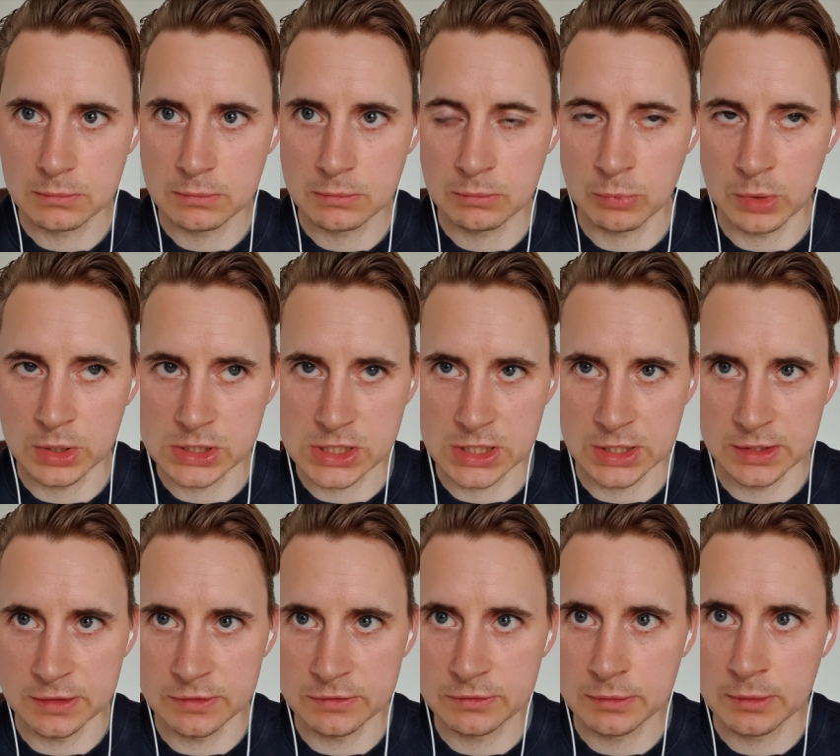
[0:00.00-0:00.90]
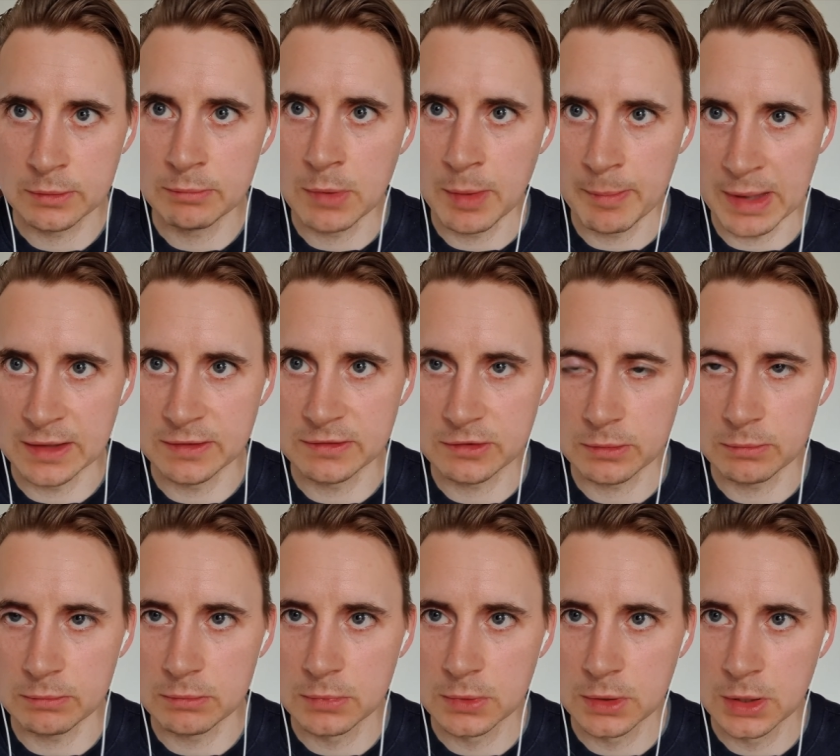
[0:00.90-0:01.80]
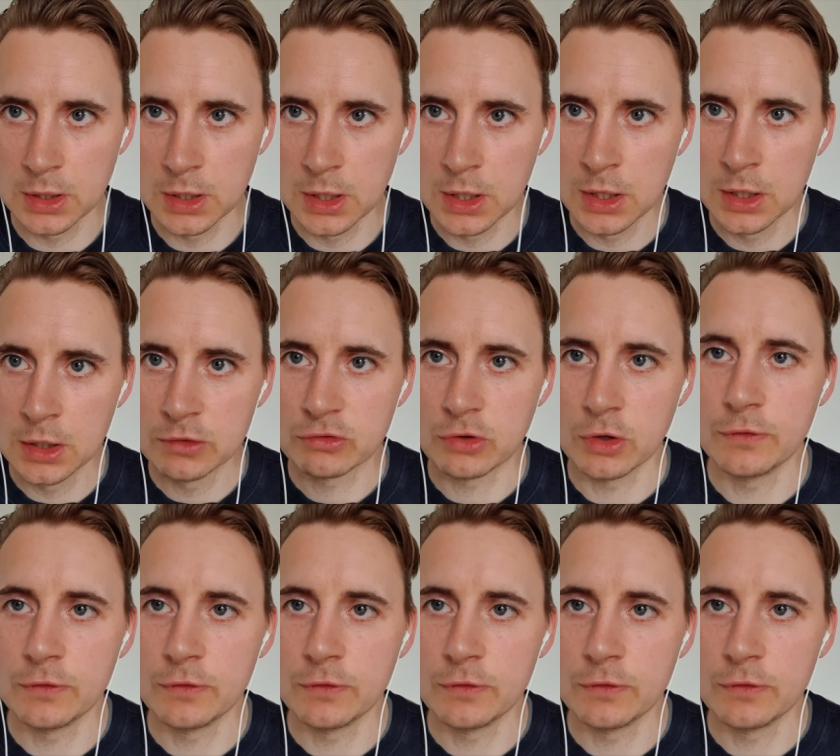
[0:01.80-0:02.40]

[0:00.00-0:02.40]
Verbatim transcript: which is momentum. So